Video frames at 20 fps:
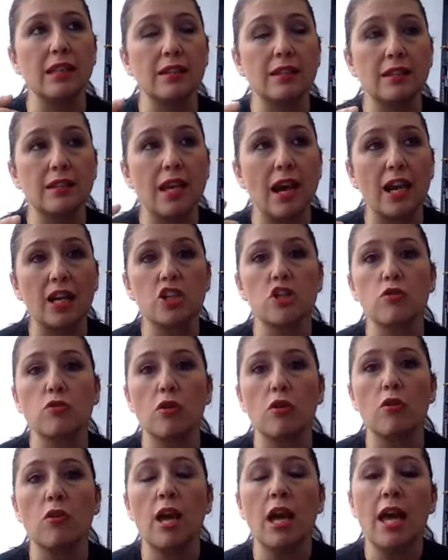the
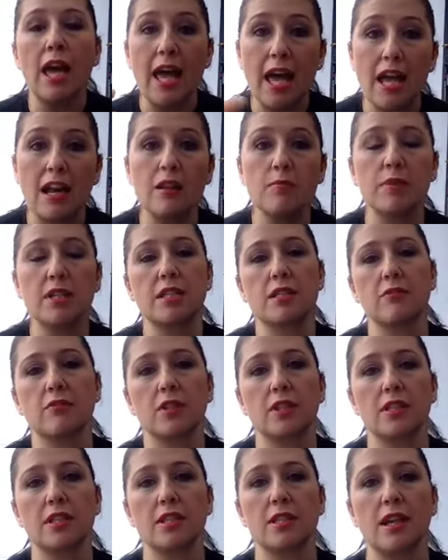actual elements of
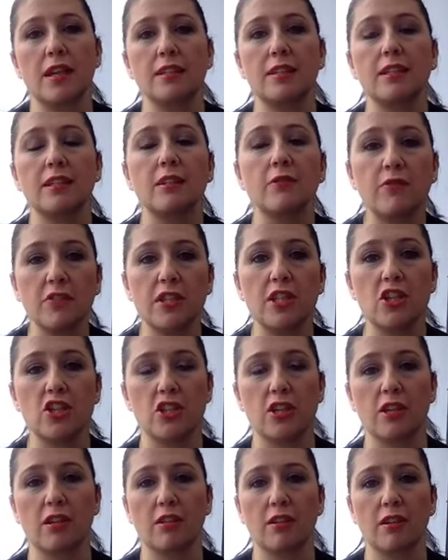the design and the
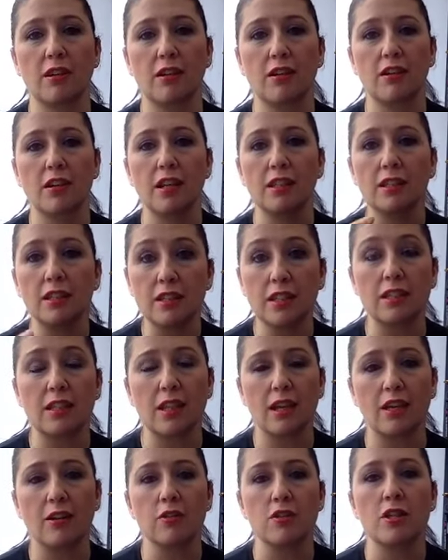finishing and the
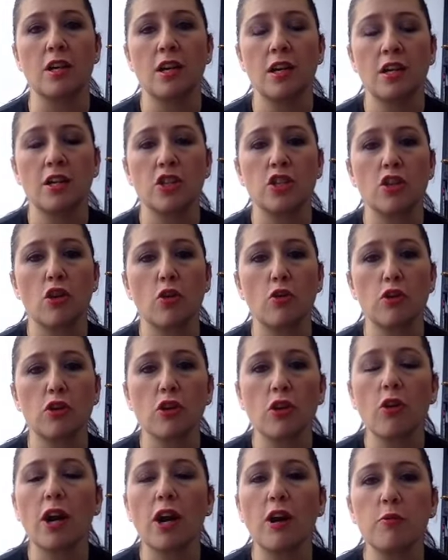details. So you
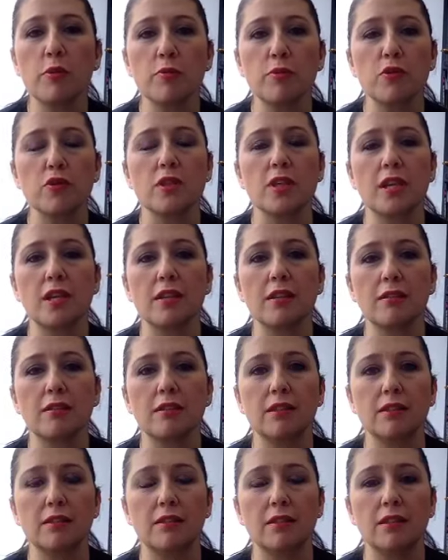know how people
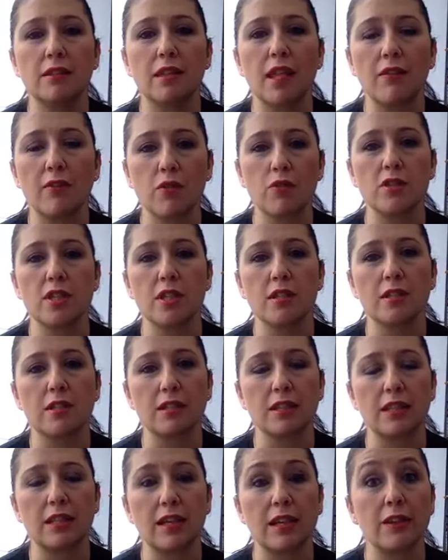say devil is in the
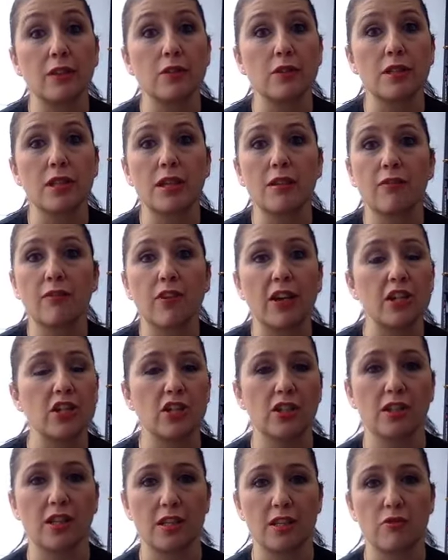details? In
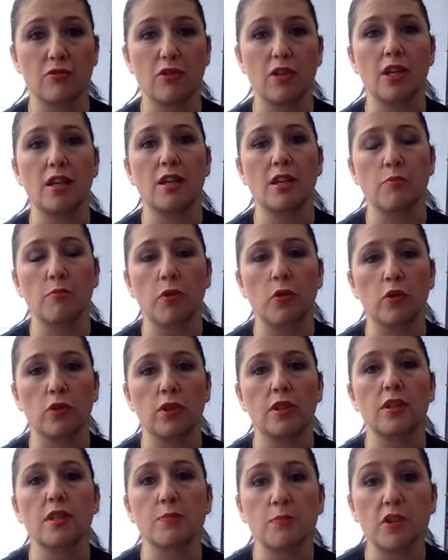fashion, that's really
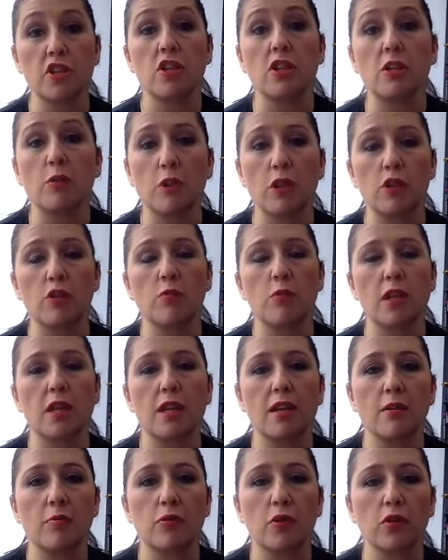important, especially when you're
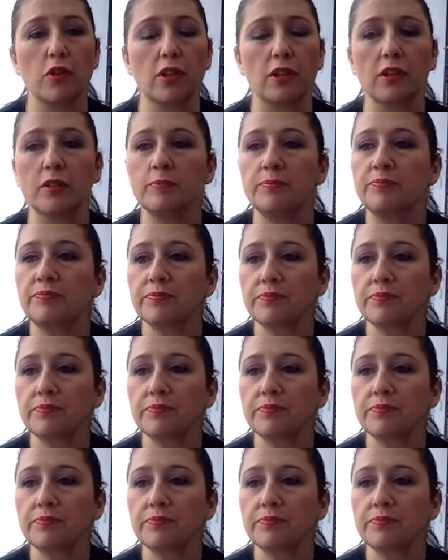making a product.